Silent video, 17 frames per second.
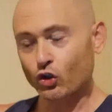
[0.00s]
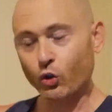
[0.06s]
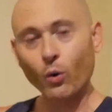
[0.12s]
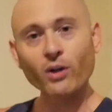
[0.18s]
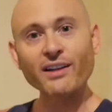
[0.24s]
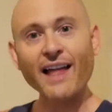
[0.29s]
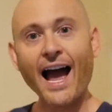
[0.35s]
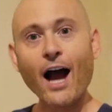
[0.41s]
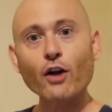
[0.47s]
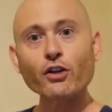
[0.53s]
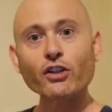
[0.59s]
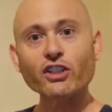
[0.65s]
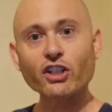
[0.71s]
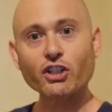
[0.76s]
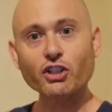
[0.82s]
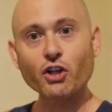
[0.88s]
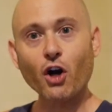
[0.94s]
to allow you
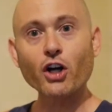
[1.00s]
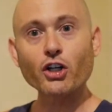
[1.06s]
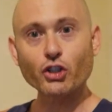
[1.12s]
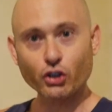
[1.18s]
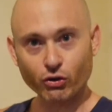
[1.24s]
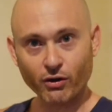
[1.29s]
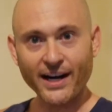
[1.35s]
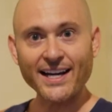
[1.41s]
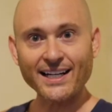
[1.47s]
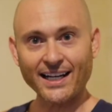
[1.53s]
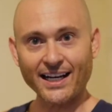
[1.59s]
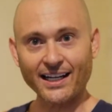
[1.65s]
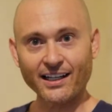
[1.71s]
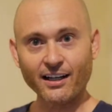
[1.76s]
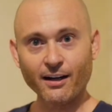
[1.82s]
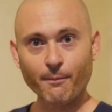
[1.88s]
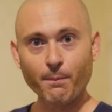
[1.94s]
to start
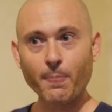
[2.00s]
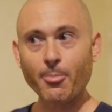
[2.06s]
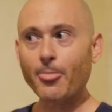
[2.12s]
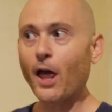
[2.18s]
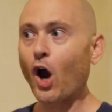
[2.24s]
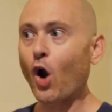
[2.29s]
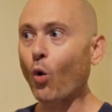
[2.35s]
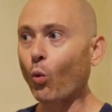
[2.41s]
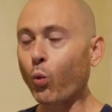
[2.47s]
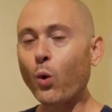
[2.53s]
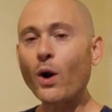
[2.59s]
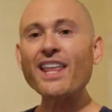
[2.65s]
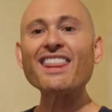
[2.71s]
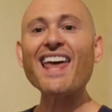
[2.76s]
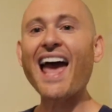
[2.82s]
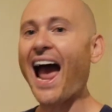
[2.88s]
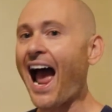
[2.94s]
training
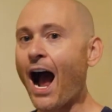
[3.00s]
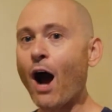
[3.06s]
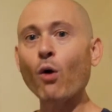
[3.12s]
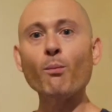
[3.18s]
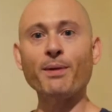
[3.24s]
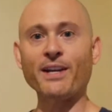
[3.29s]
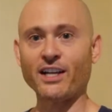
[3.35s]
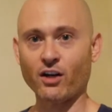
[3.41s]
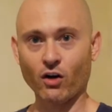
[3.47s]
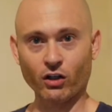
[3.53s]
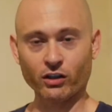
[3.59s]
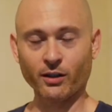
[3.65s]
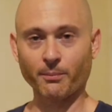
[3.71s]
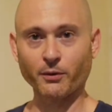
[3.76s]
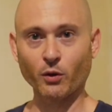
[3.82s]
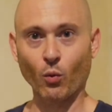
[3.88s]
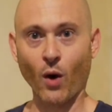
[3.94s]
without being
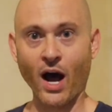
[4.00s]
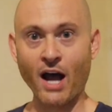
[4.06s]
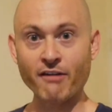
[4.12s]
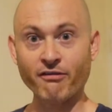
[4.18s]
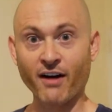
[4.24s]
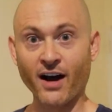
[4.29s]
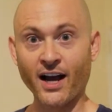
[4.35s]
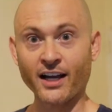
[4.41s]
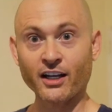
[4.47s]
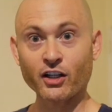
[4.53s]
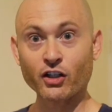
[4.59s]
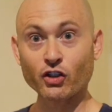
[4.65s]
hooked up to Wi-Fi.